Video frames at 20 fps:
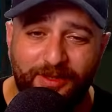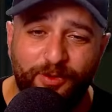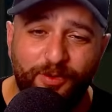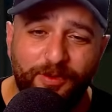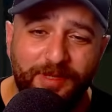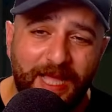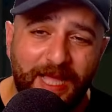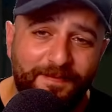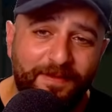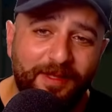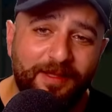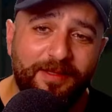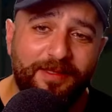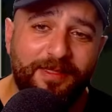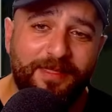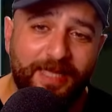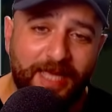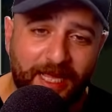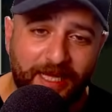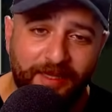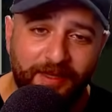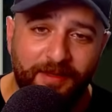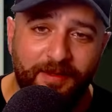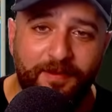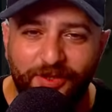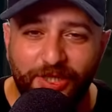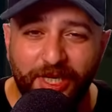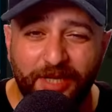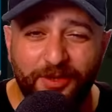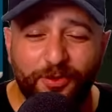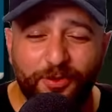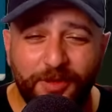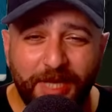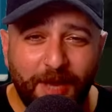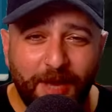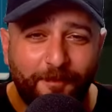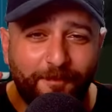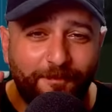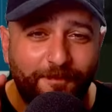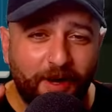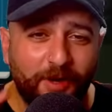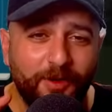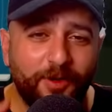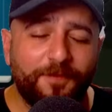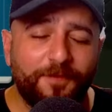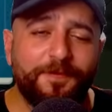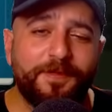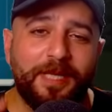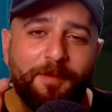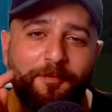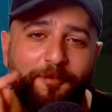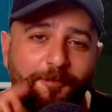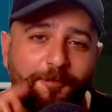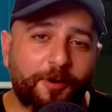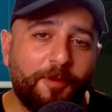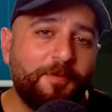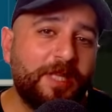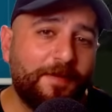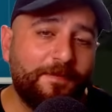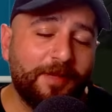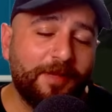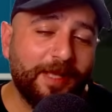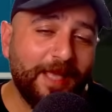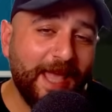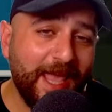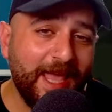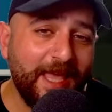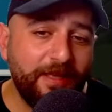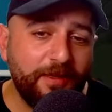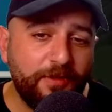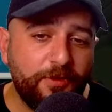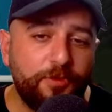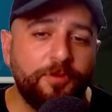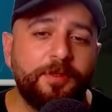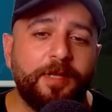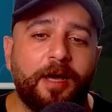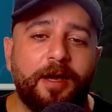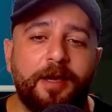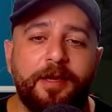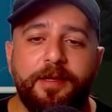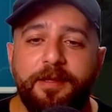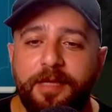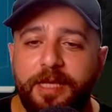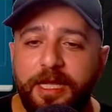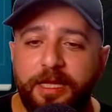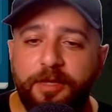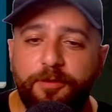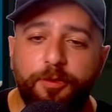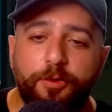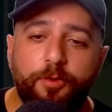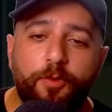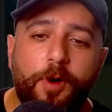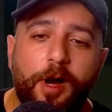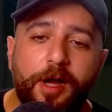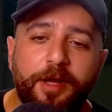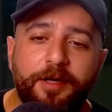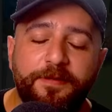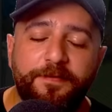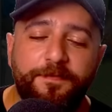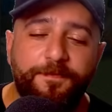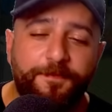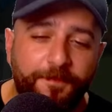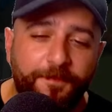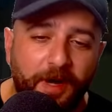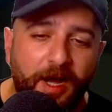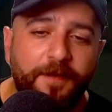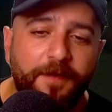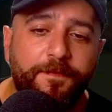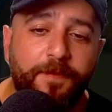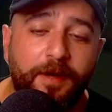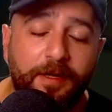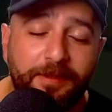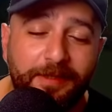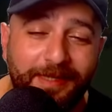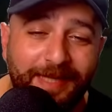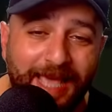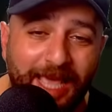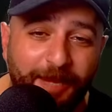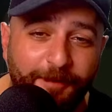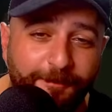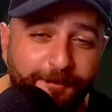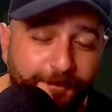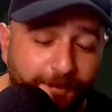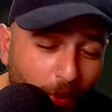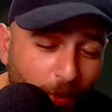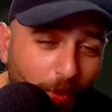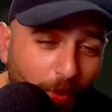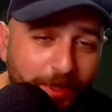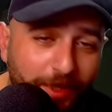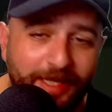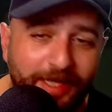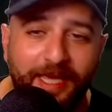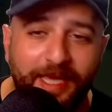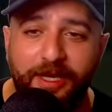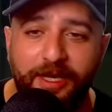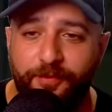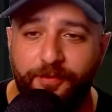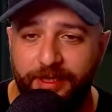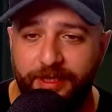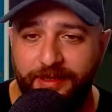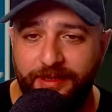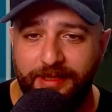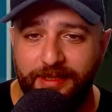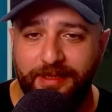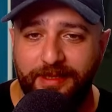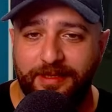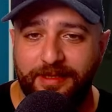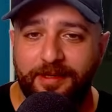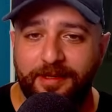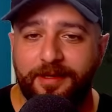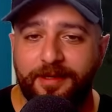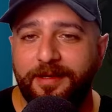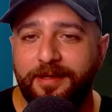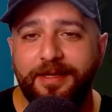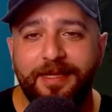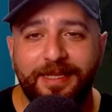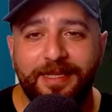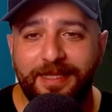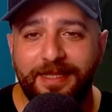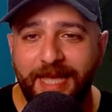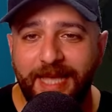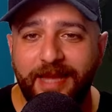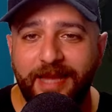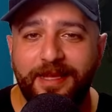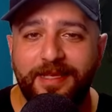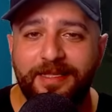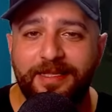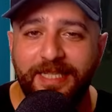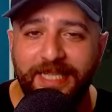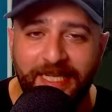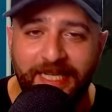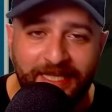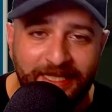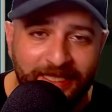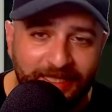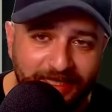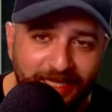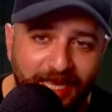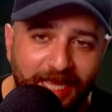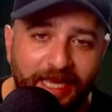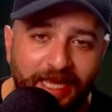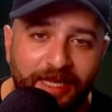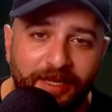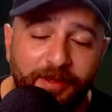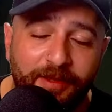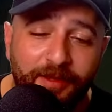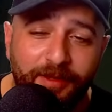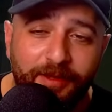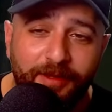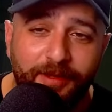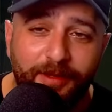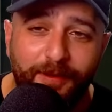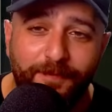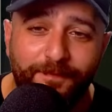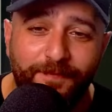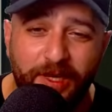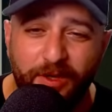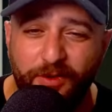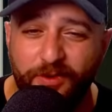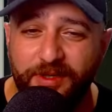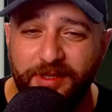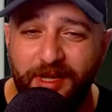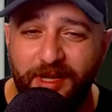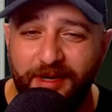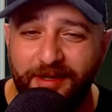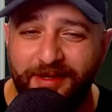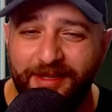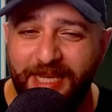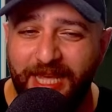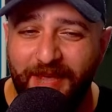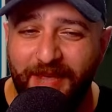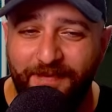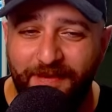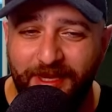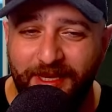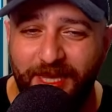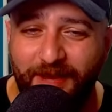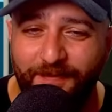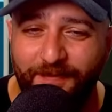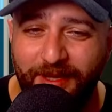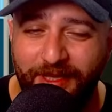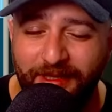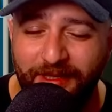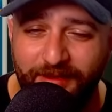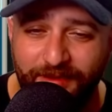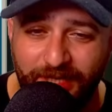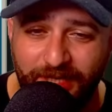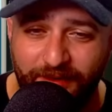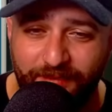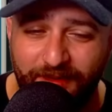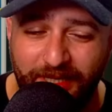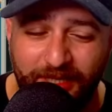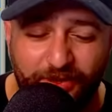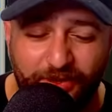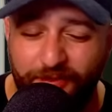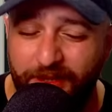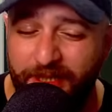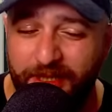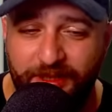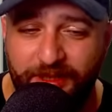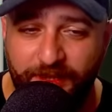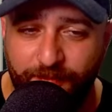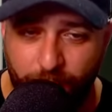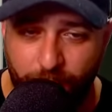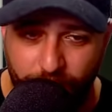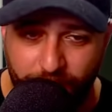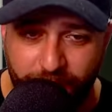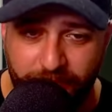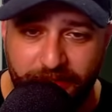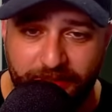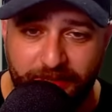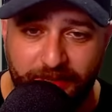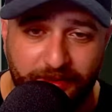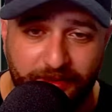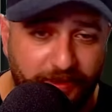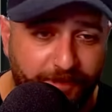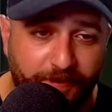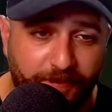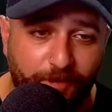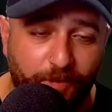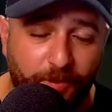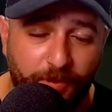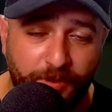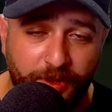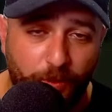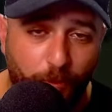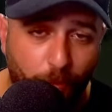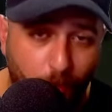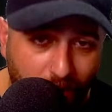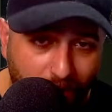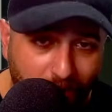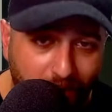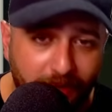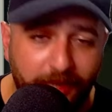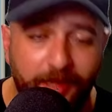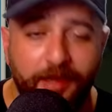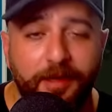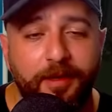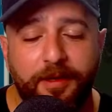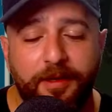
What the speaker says: to level 10. Just to get one of them from level 8 to 9, it requires 540k crystals. That is insane when you start the KvK with literally 0 crystals. If you wonder why,